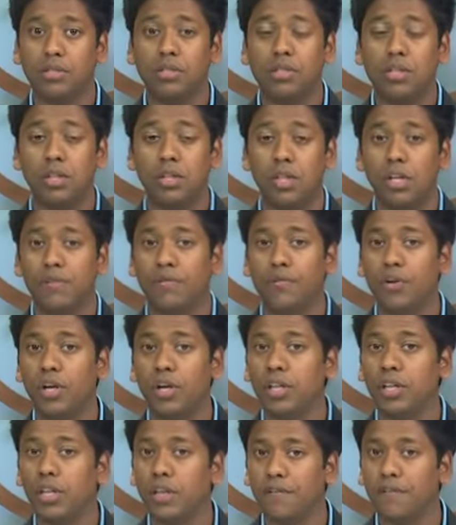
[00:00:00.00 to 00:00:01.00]
to
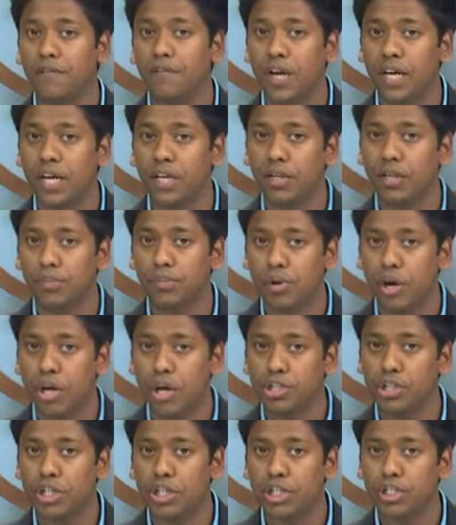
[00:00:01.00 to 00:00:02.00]
delivering the final
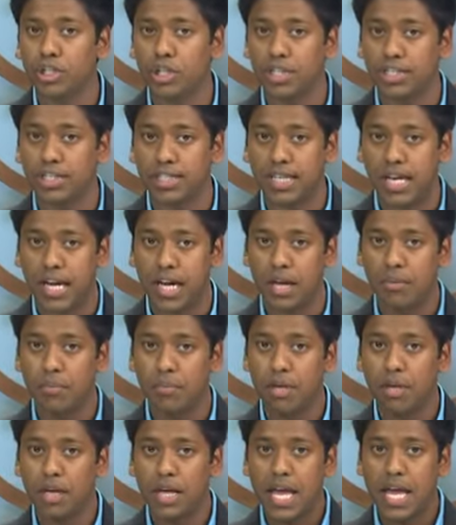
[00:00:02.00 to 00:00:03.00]
project on
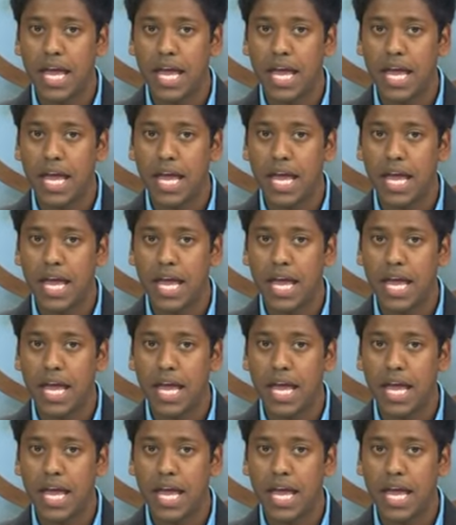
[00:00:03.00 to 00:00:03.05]
time